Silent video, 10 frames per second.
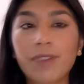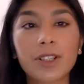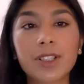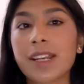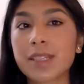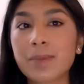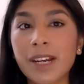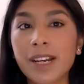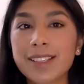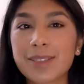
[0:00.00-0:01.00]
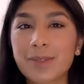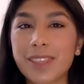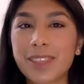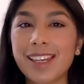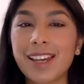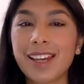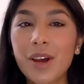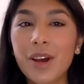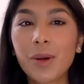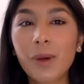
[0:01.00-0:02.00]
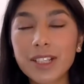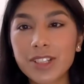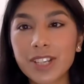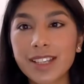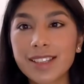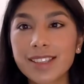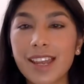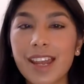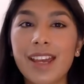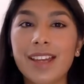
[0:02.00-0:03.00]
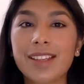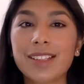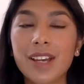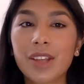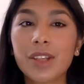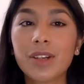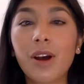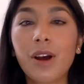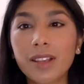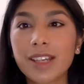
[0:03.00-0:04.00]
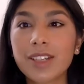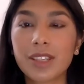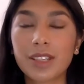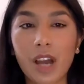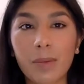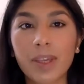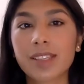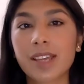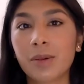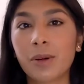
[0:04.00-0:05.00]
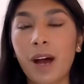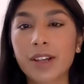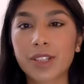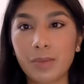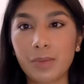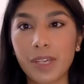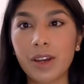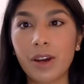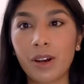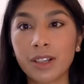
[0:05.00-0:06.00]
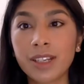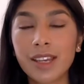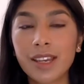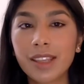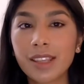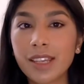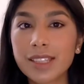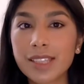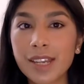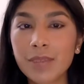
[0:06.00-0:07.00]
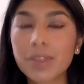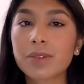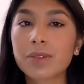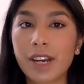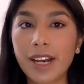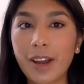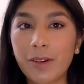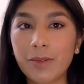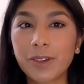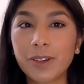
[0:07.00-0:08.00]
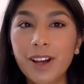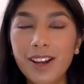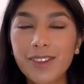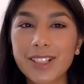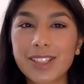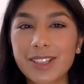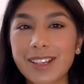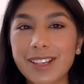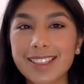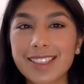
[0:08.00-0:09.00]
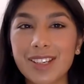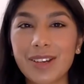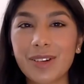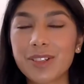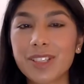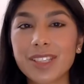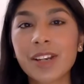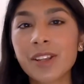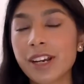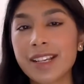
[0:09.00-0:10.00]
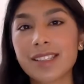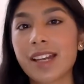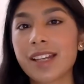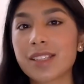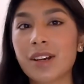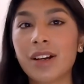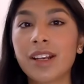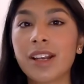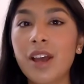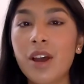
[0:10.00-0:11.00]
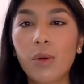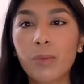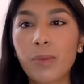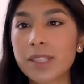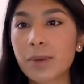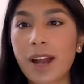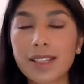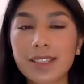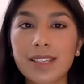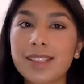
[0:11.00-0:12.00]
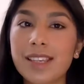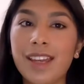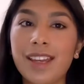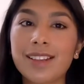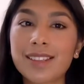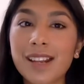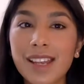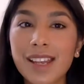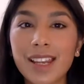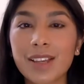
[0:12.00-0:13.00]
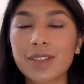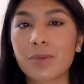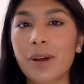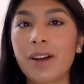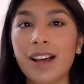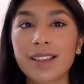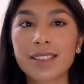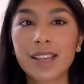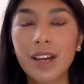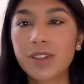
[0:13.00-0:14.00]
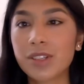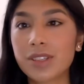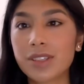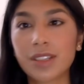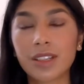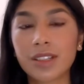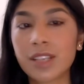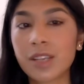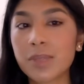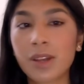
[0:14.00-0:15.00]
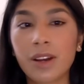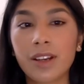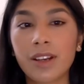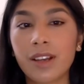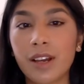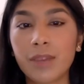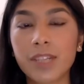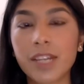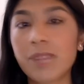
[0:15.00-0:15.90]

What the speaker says: firsthand experience with the questions and the knowledge and the topics that will actually be on the exam. So it's very helpful for students to just hear their insights on best practices in studying as well as just tips on time